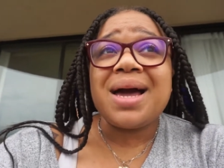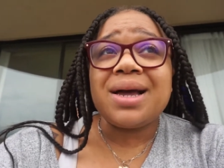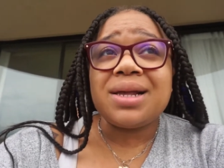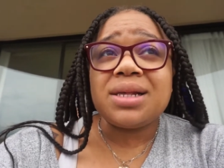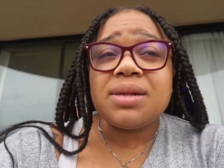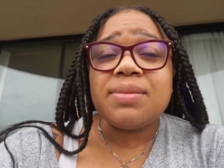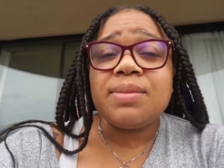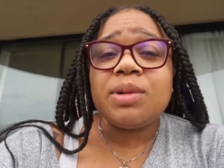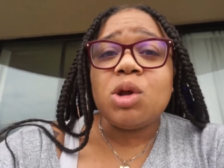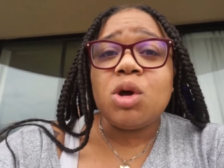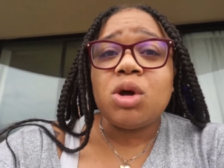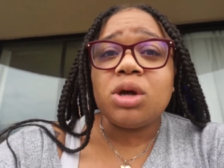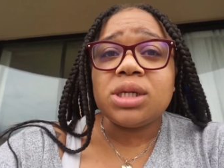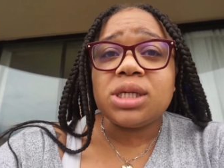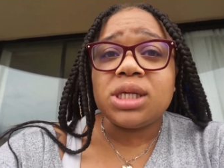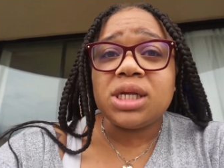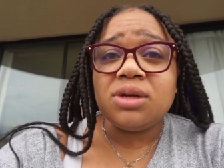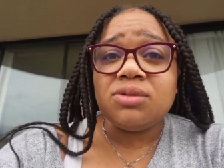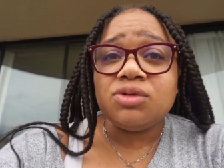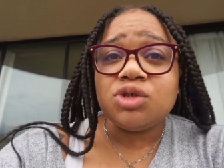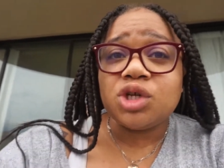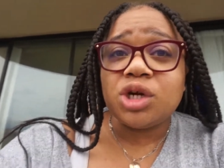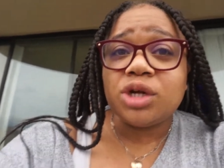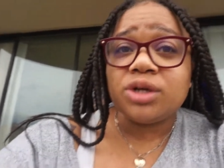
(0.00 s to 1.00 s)
some long
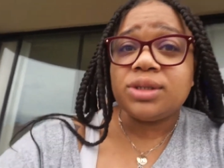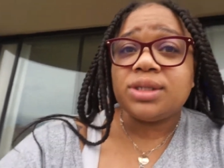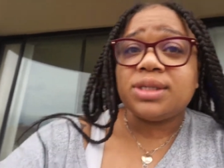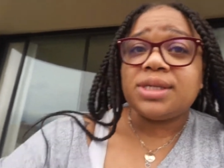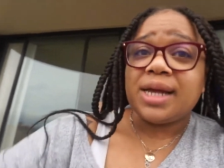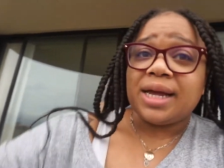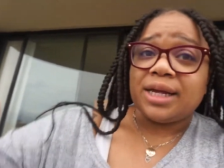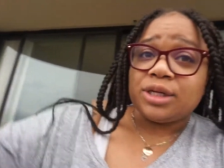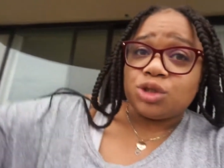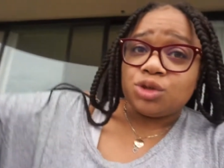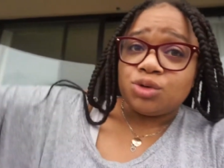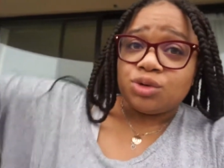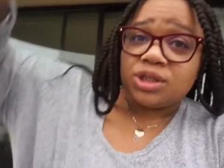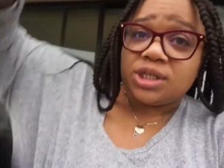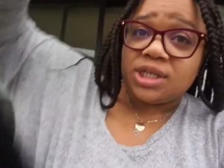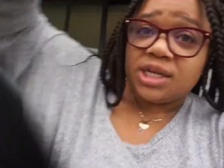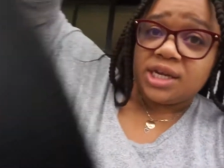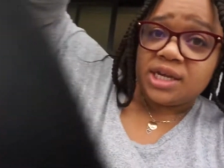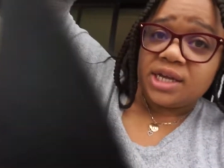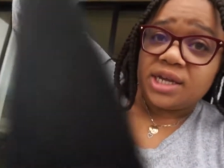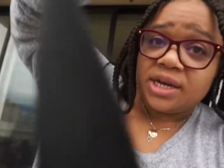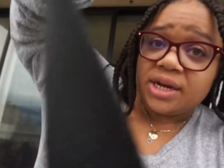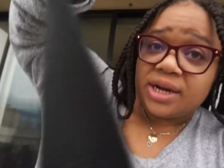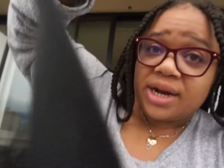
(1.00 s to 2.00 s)
sleeve shirts. As you
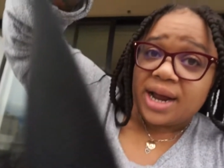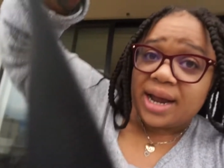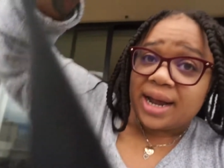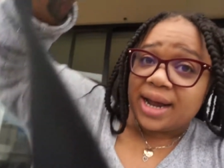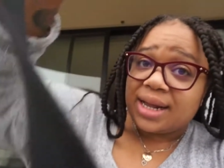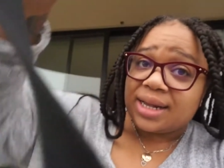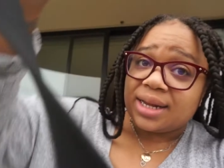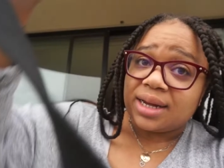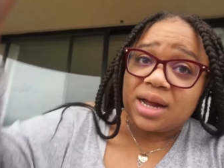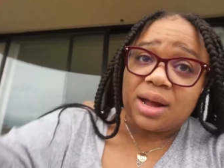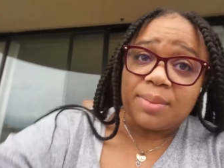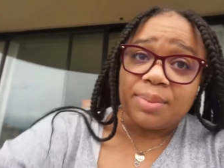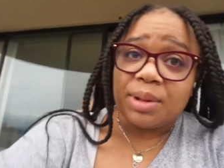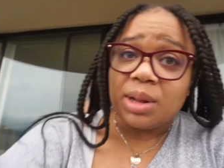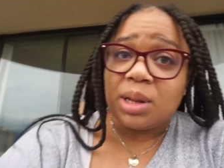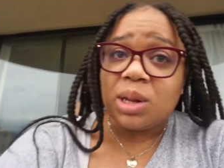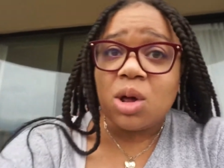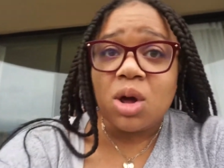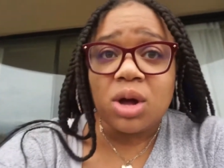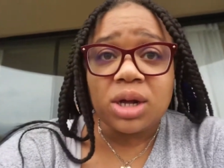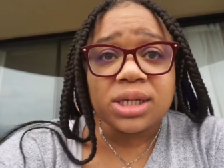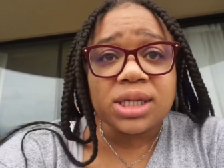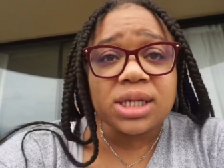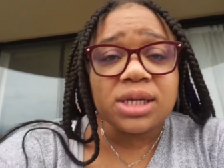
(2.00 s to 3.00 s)
see here, I got a couple of
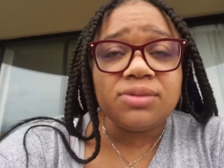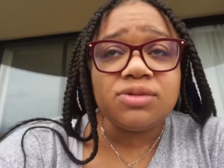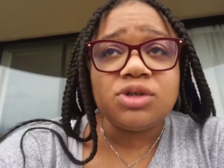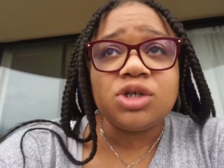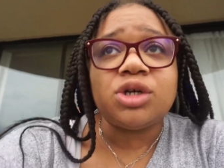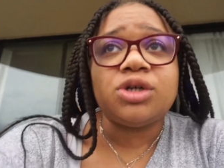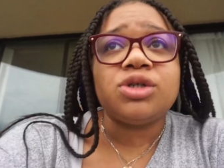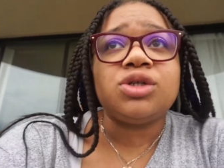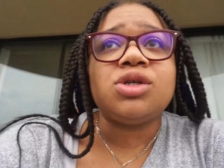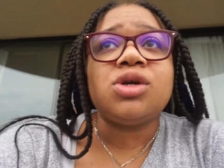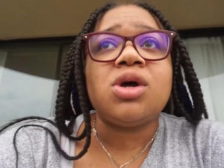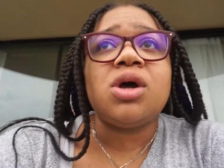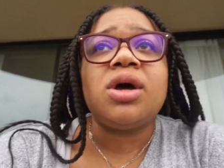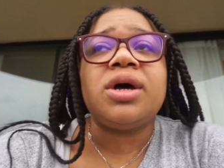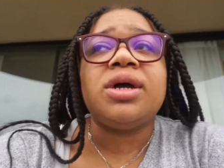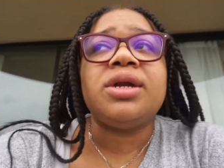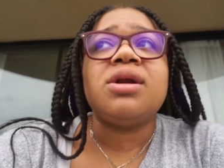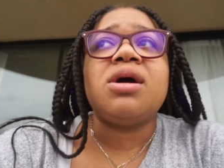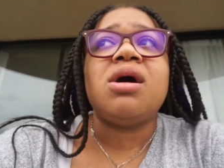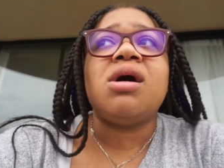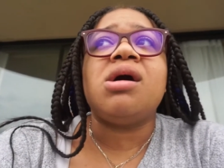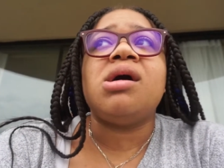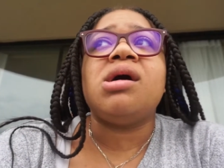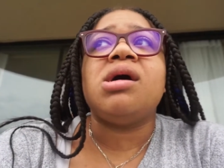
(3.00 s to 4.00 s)
long sleeve shirts
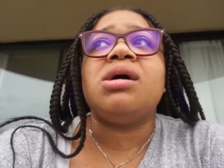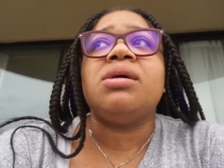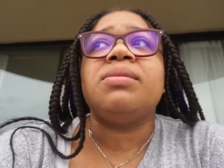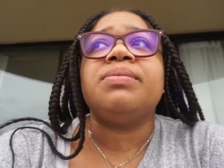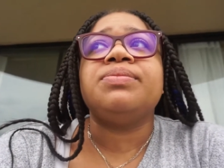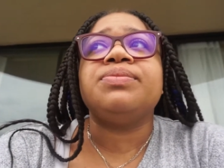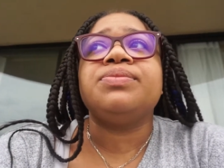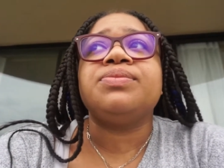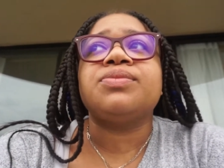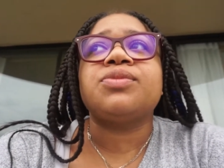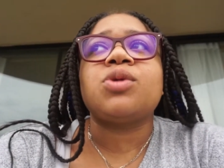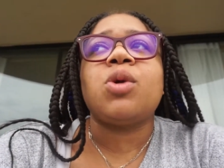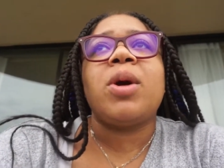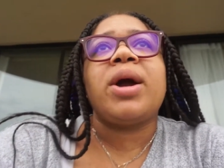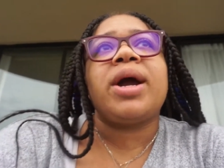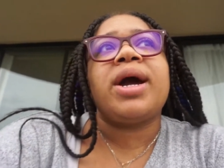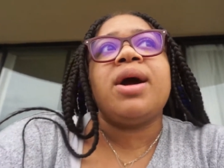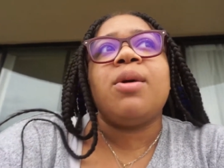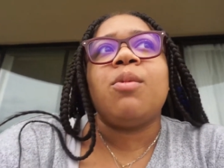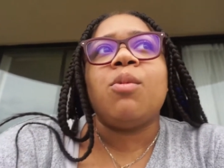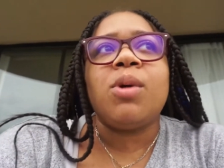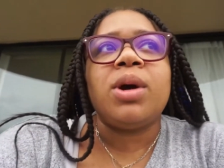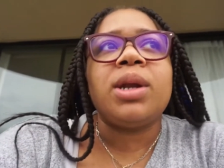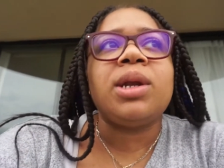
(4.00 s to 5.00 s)
on, or I
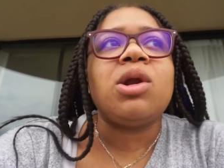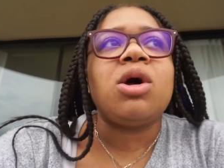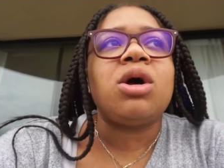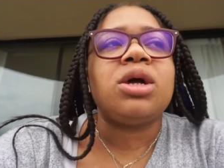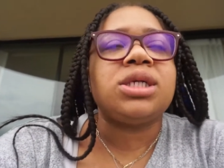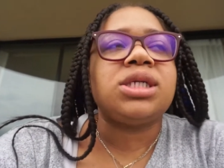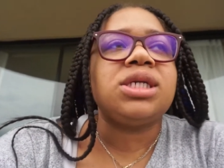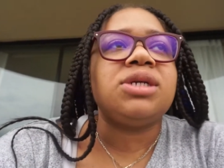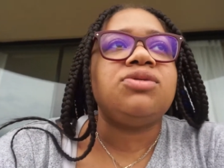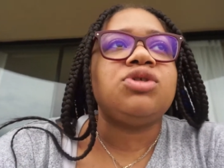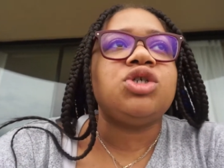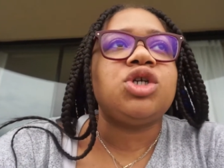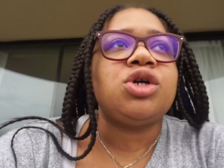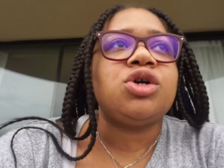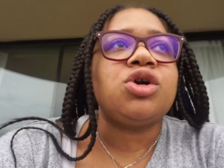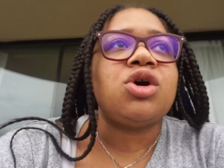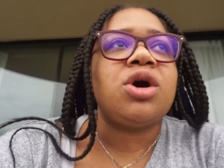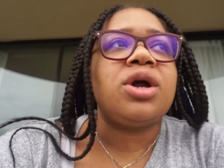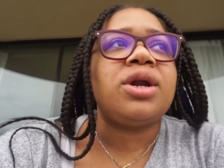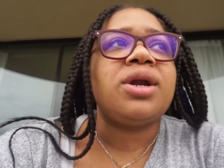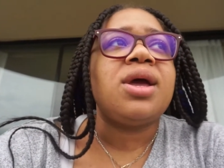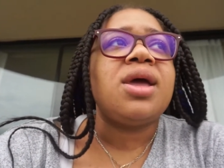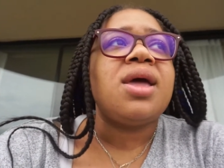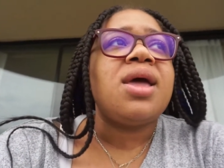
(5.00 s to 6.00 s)
got one long sleeve shirt
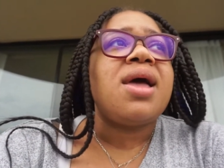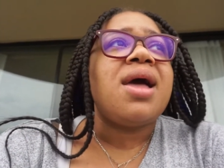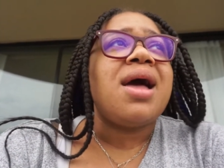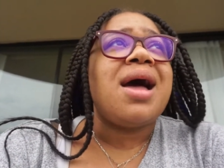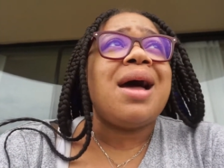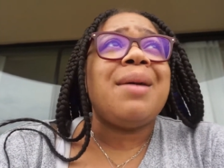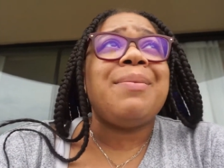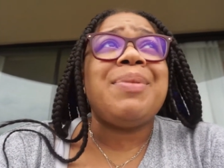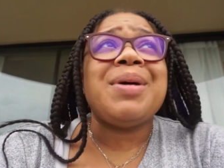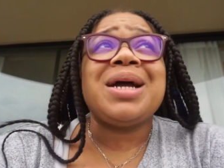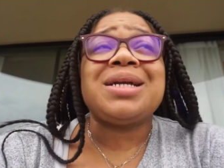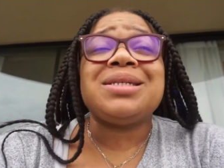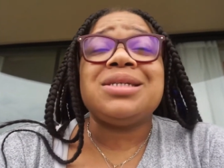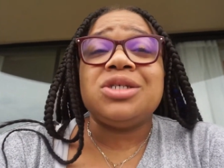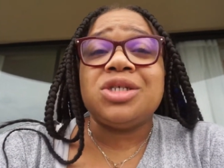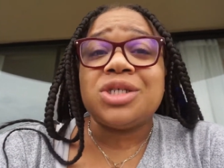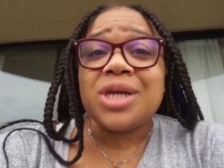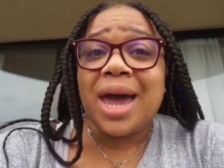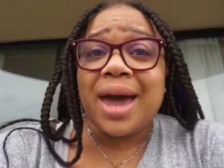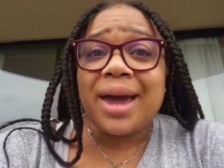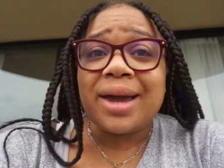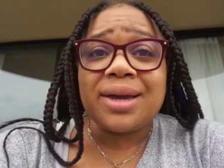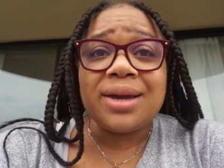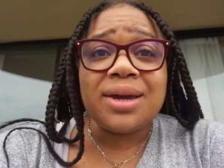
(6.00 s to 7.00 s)
on. I packed a
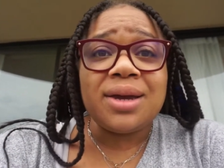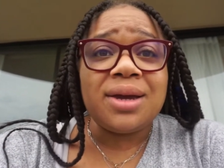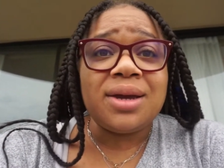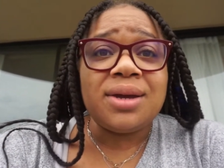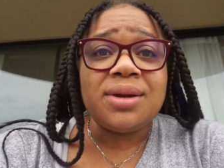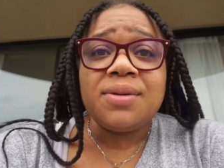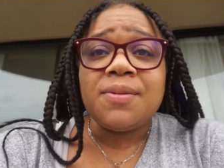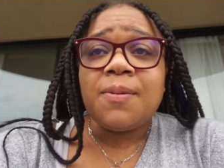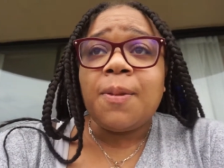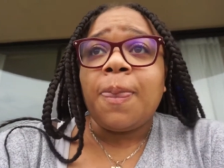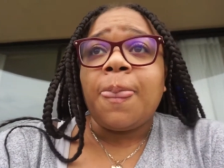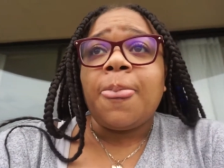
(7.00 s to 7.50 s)
jacket.